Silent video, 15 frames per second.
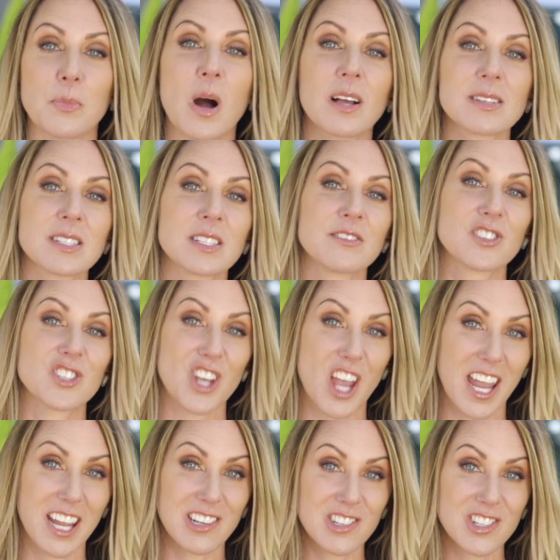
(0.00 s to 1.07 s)
positive
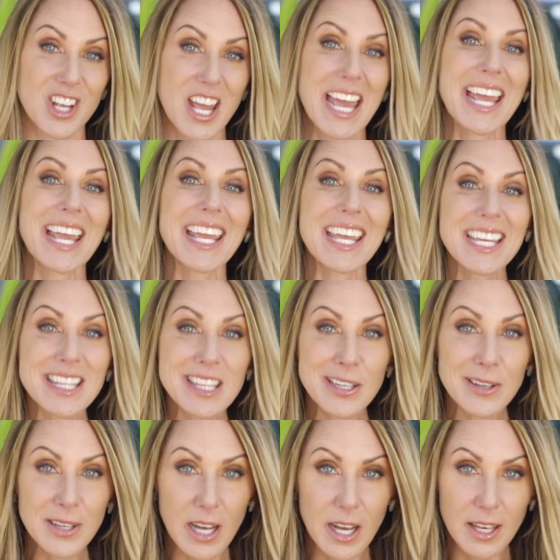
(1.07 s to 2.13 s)
change in
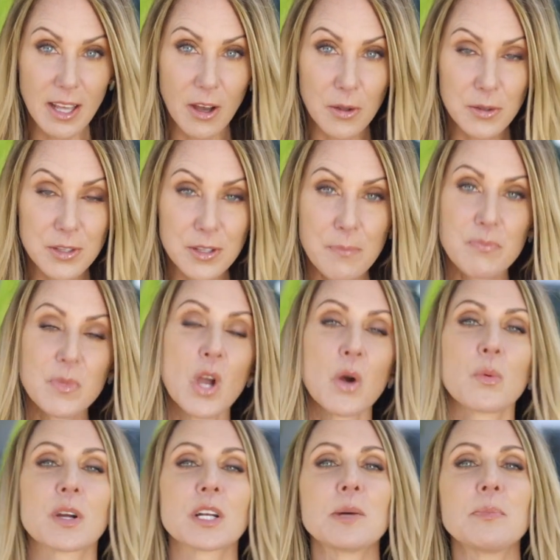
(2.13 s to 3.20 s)
their gut health.
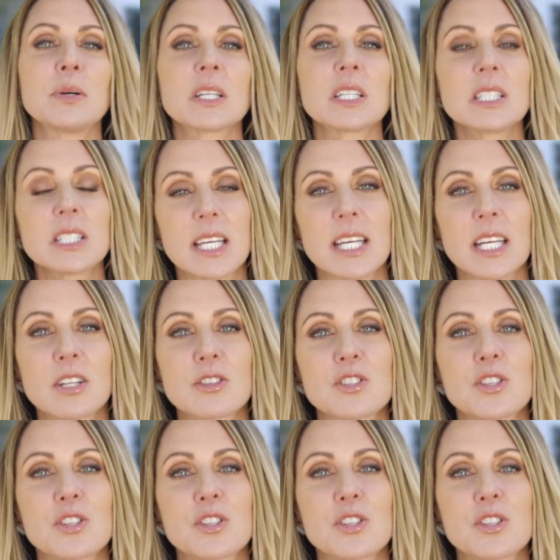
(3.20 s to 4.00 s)
We're going to put a link